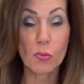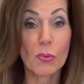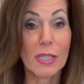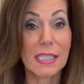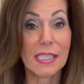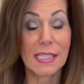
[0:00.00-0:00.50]

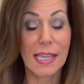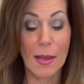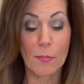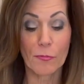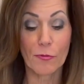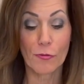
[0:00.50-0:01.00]
rinse
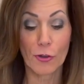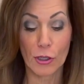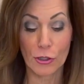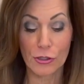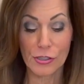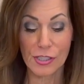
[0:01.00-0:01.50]
them
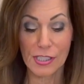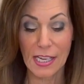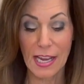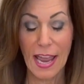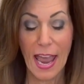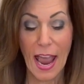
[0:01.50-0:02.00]
first
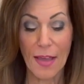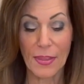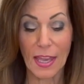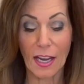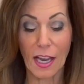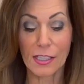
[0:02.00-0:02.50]
and
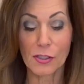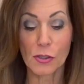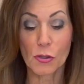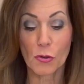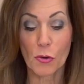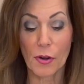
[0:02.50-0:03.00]
then I
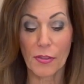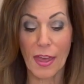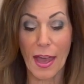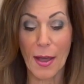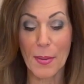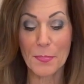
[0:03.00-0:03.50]
store
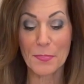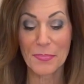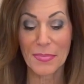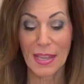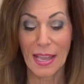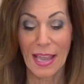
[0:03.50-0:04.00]
them,
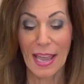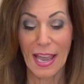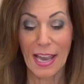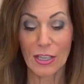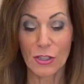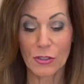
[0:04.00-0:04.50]

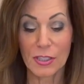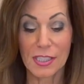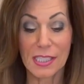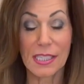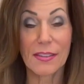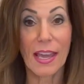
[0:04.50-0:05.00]
and you can
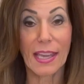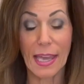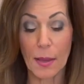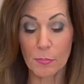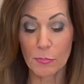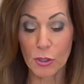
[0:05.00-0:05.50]
see they
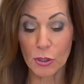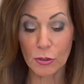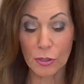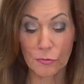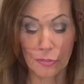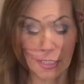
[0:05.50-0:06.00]
kept
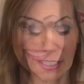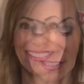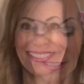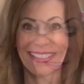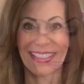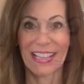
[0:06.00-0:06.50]
beautifully.
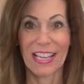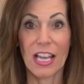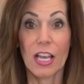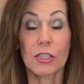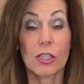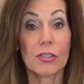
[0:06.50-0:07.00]

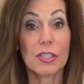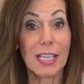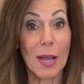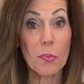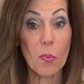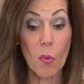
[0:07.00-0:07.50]
So
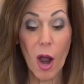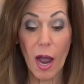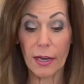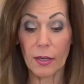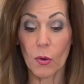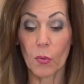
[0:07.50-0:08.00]
step 1,
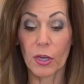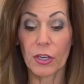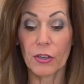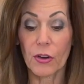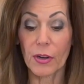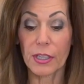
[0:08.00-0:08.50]
we're
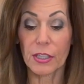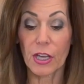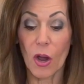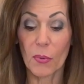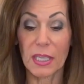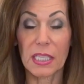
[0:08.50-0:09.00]
going to
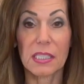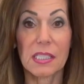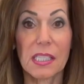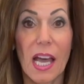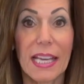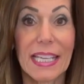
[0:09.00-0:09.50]
go
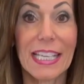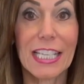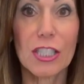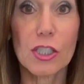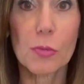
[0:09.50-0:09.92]
inside each